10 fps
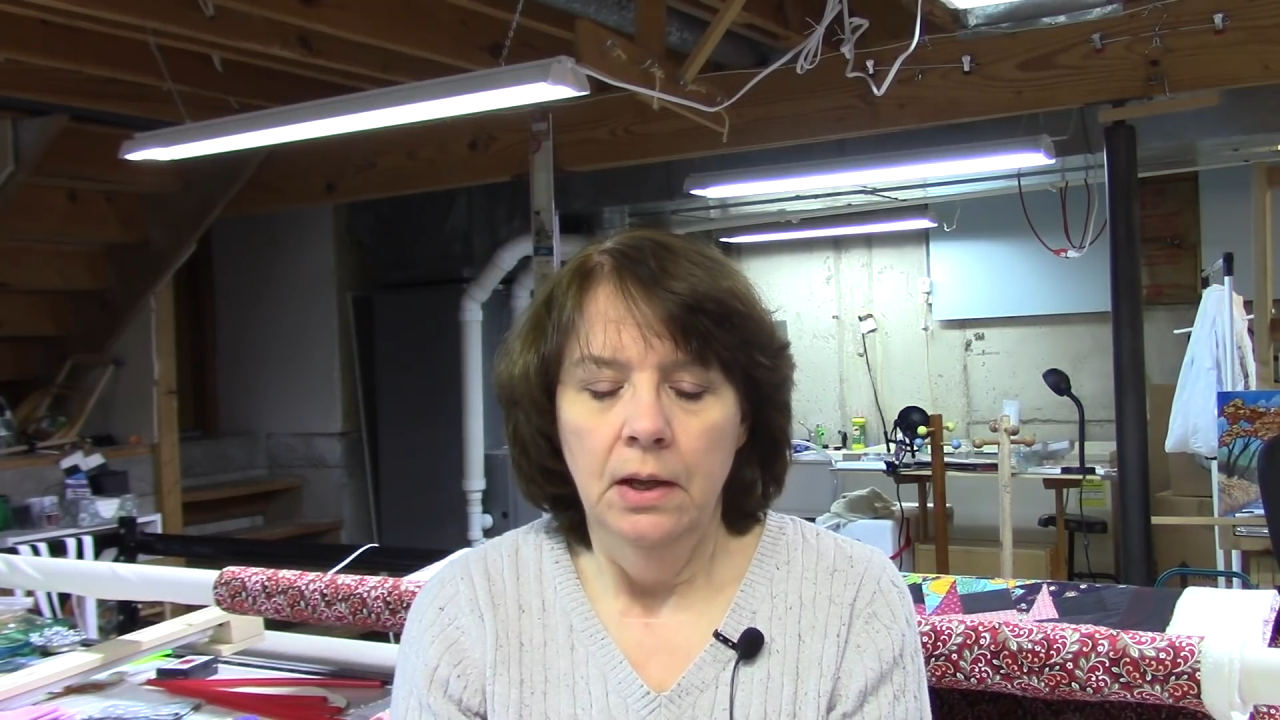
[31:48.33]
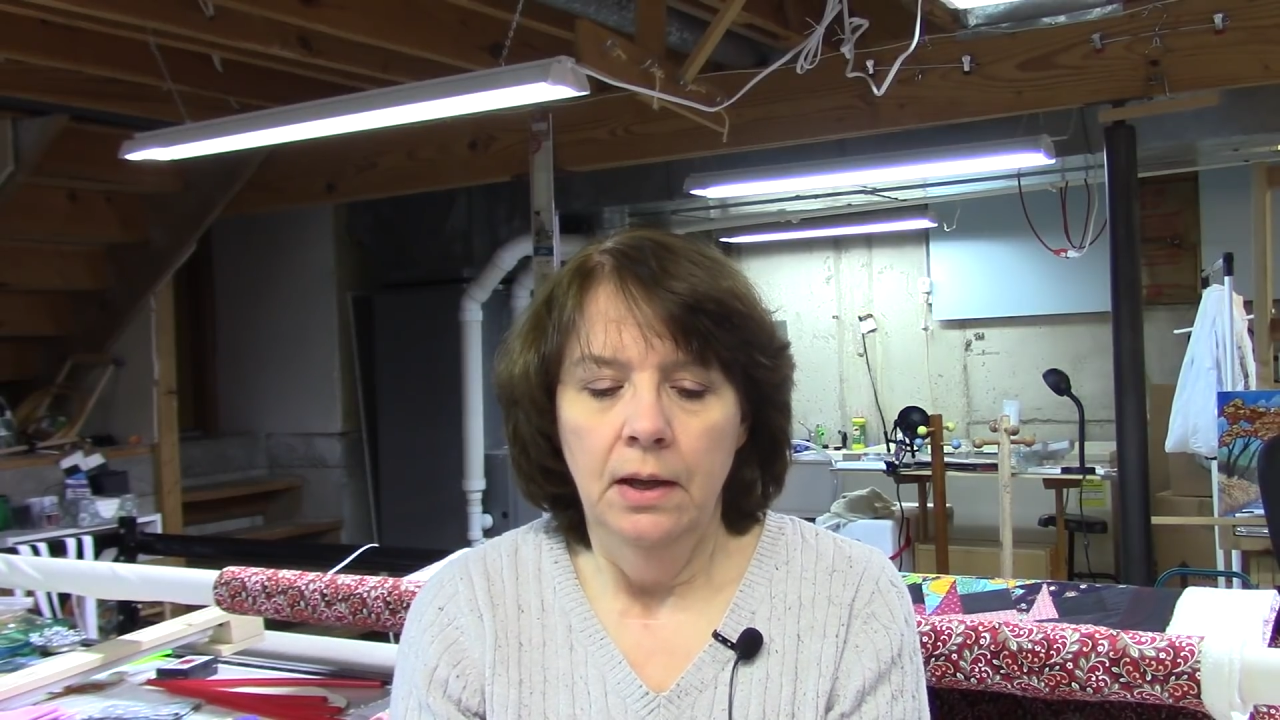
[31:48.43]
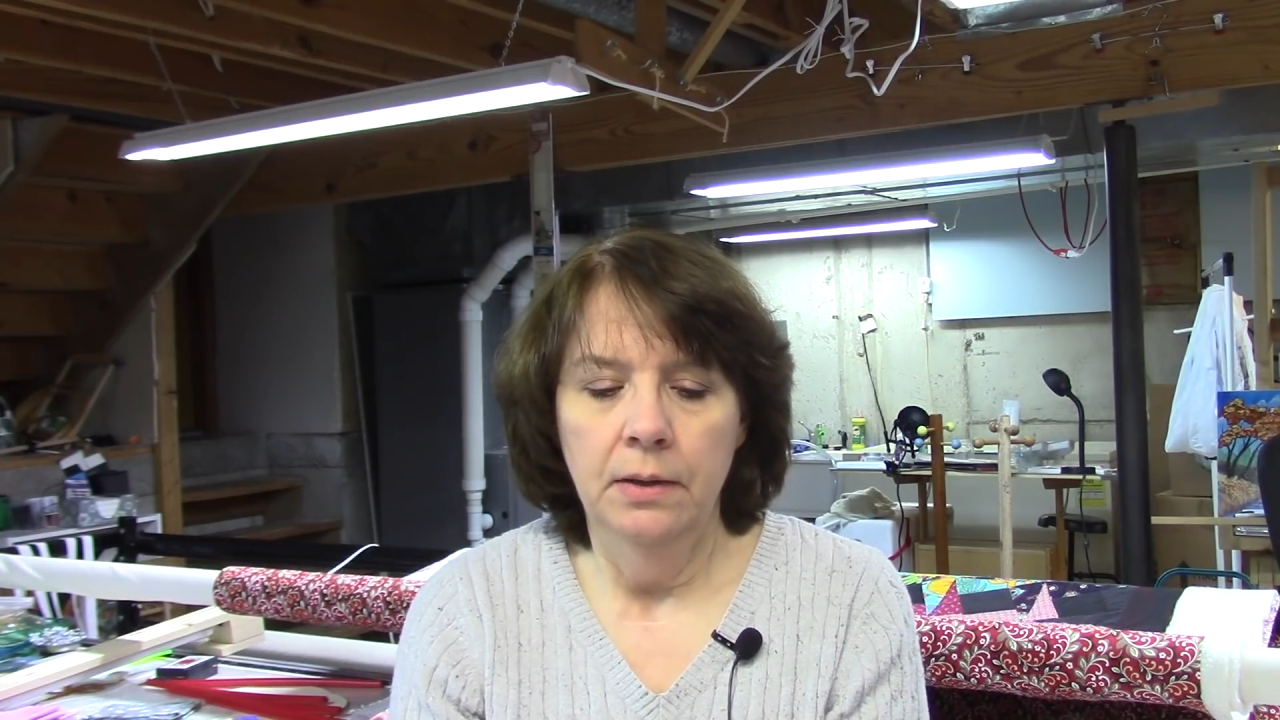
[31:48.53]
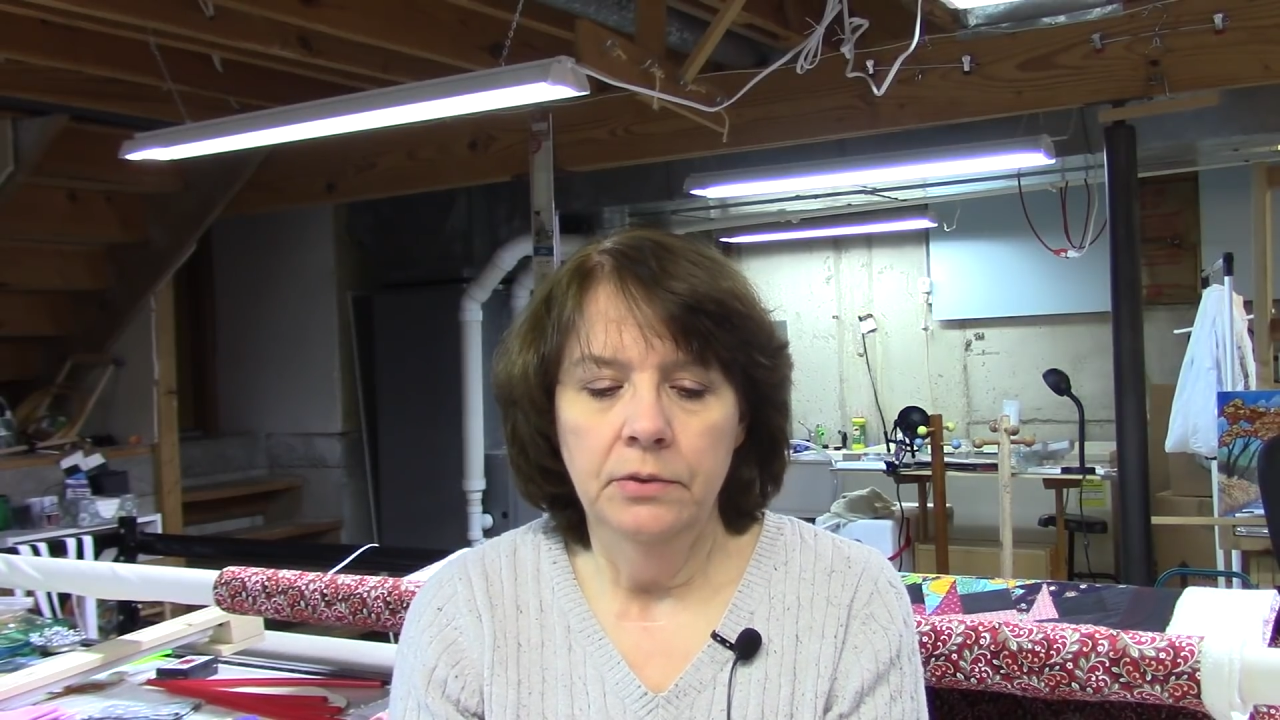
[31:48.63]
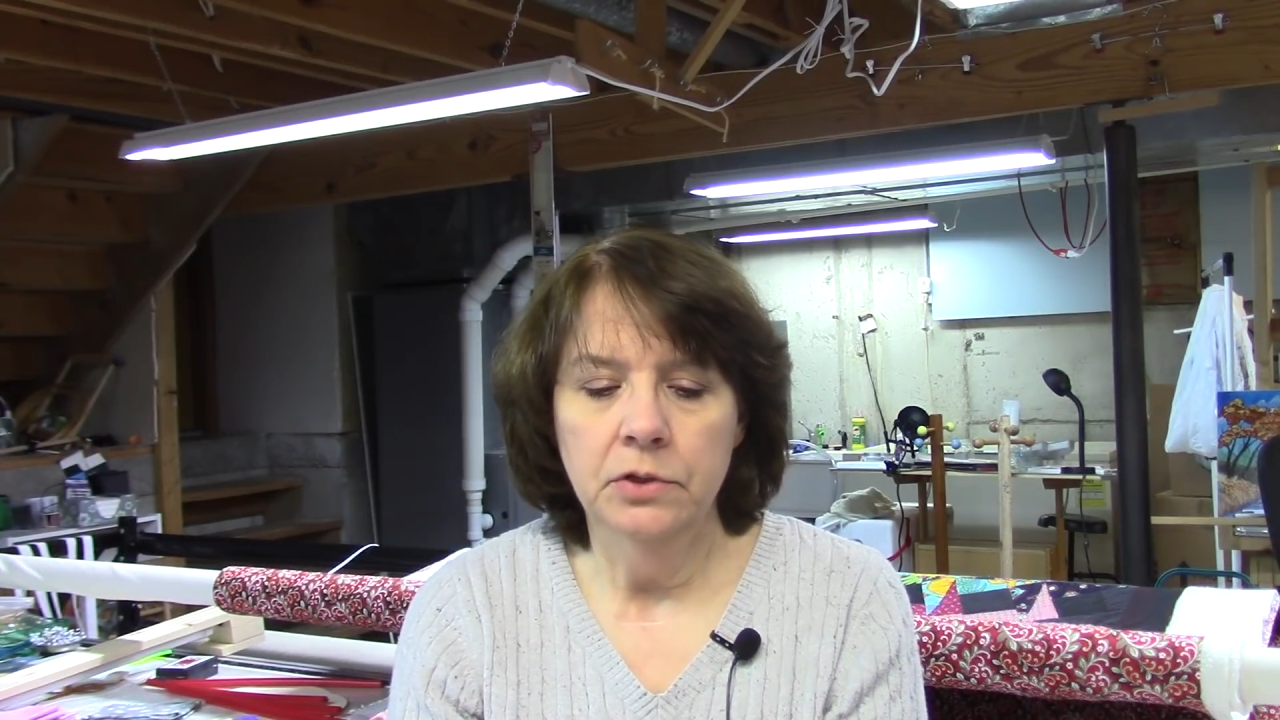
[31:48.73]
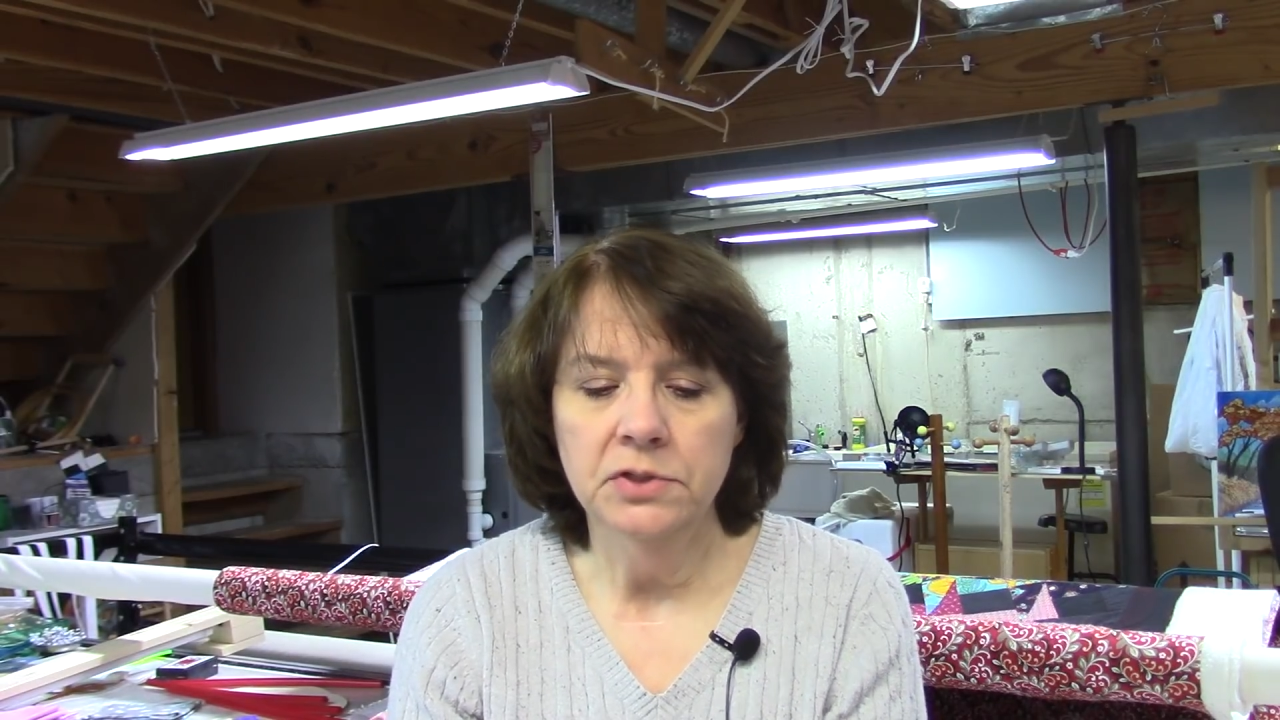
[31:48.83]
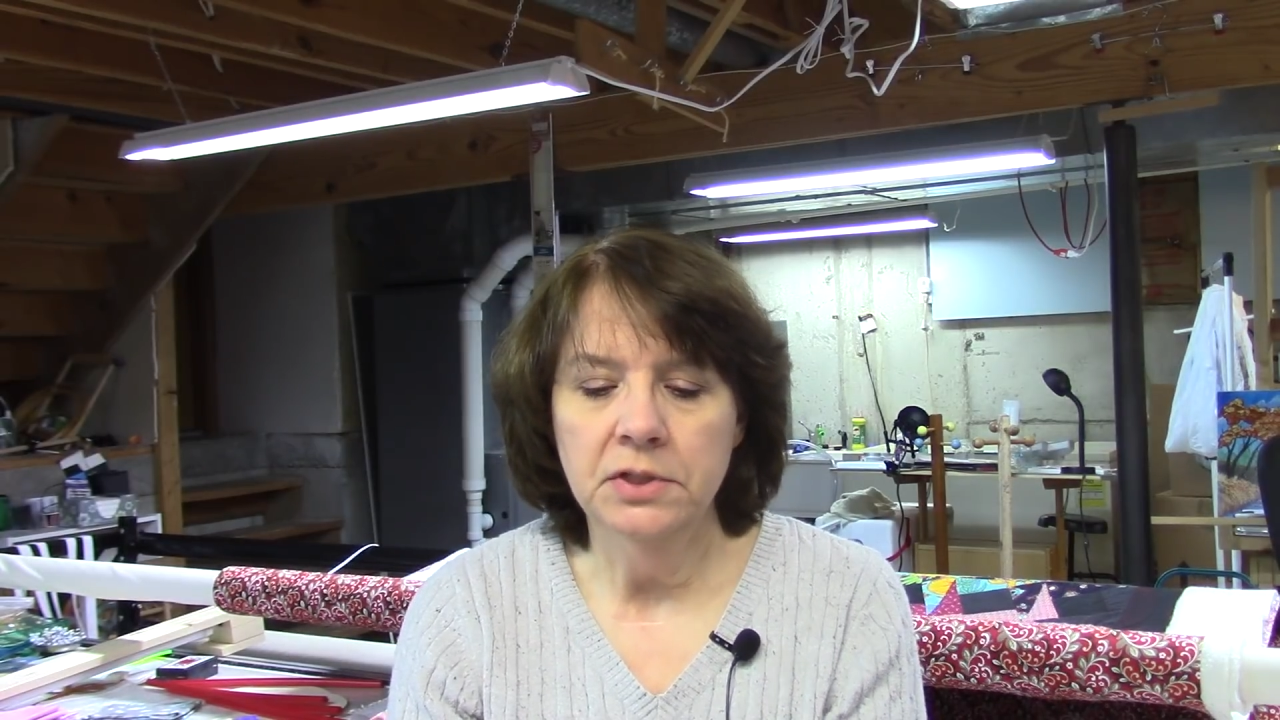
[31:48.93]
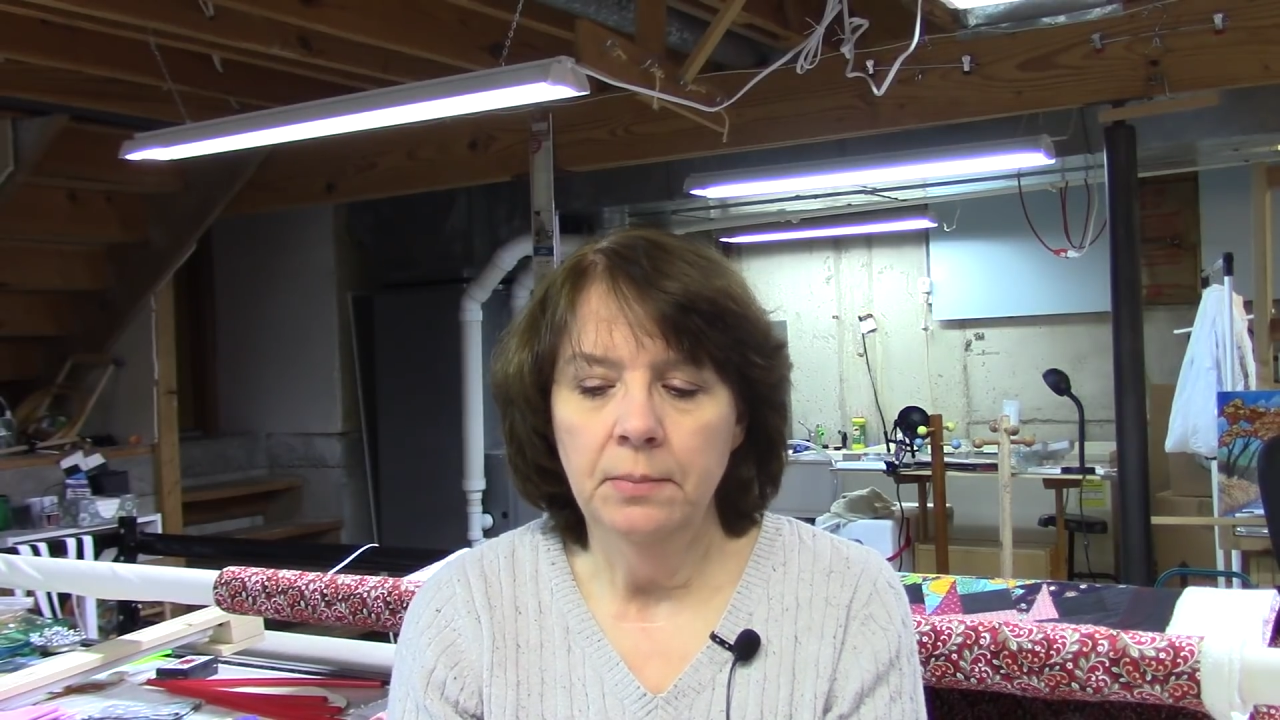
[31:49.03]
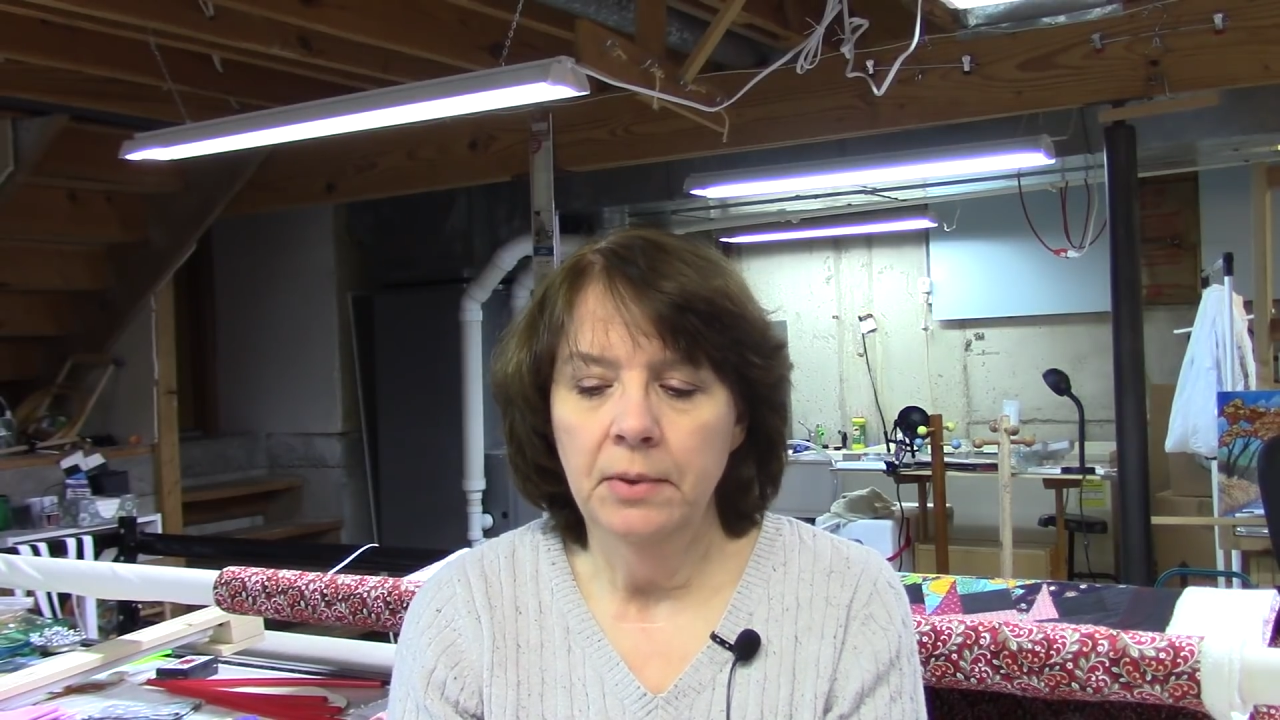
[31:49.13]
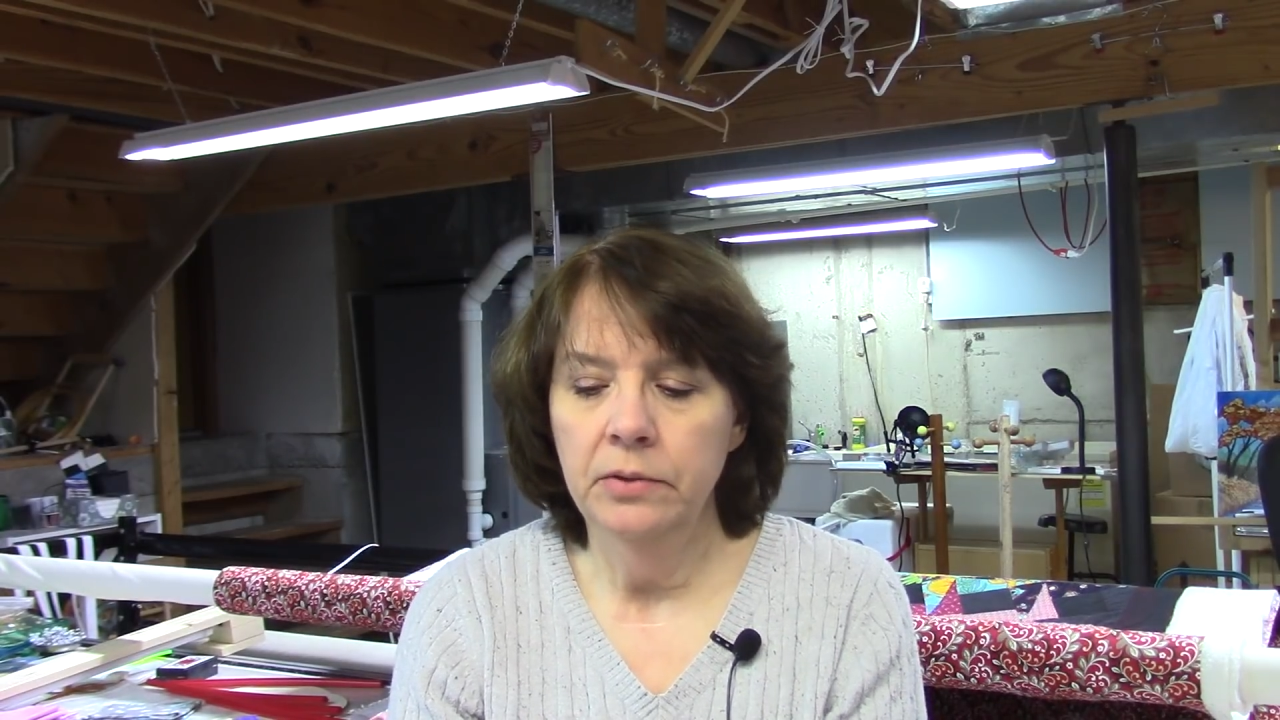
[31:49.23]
Uh, there are some